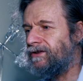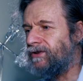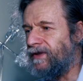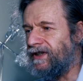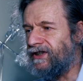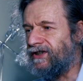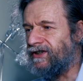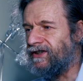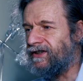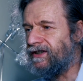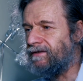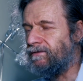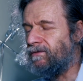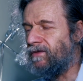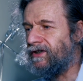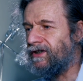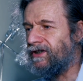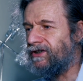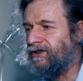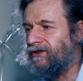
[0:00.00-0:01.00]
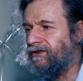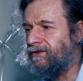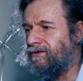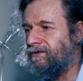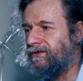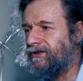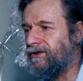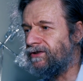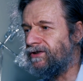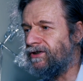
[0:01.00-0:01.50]
twisted, and one or two
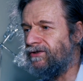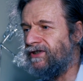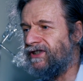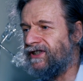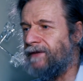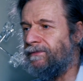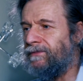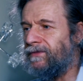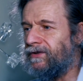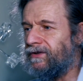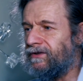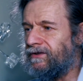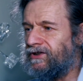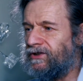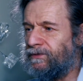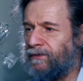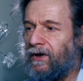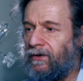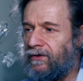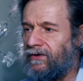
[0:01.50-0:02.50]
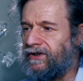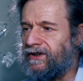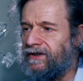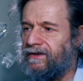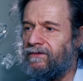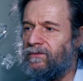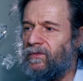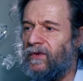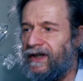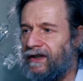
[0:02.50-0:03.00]
sort of resembled spokes
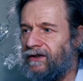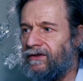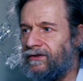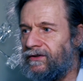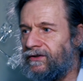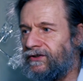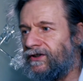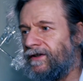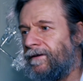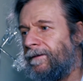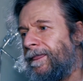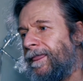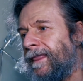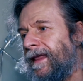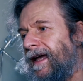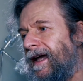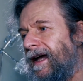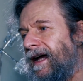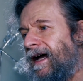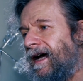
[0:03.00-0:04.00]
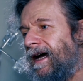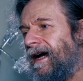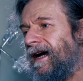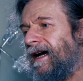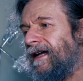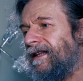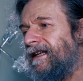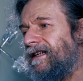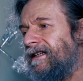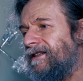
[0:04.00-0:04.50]
and wheels.
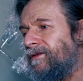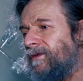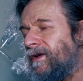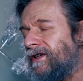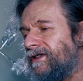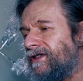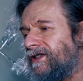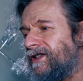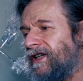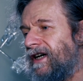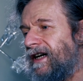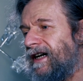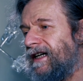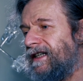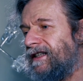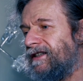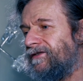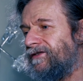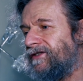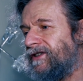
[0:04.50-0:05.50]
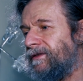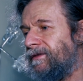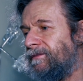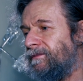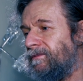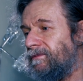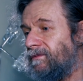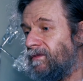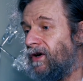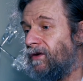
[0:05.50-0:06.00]
And then on one side of the
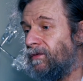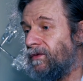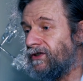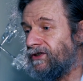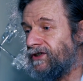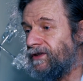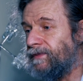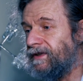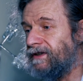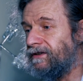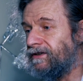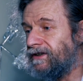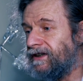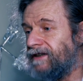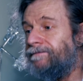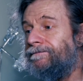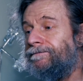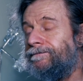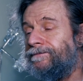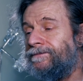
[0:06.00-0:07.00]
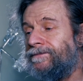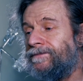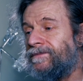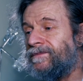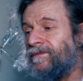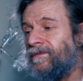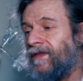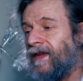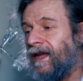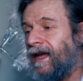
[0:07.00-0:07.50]
what was the building,
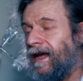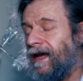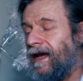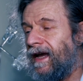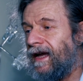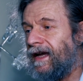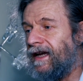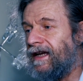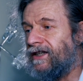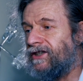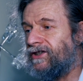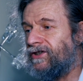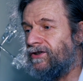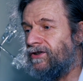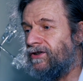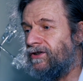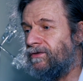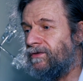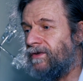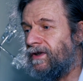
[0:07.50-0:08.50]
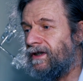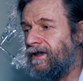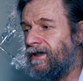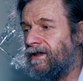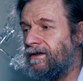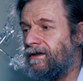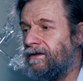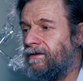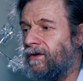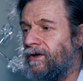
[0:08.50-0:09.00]
he saw what,
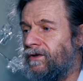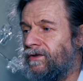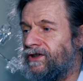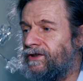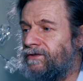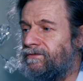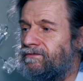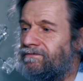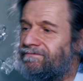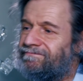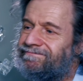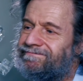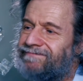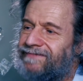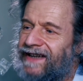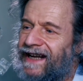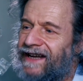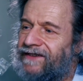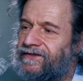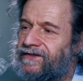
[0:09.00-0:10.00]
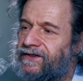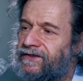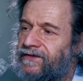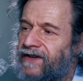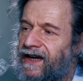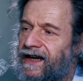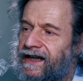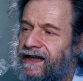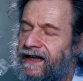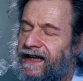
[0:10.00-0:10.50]
what was left of
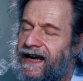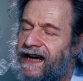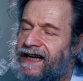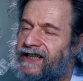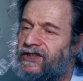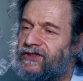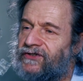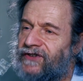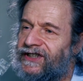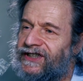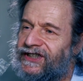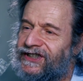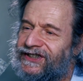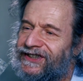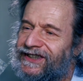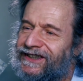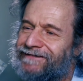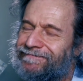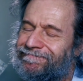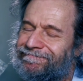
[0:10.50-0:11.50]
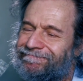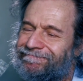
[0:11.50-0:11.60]
a cash register.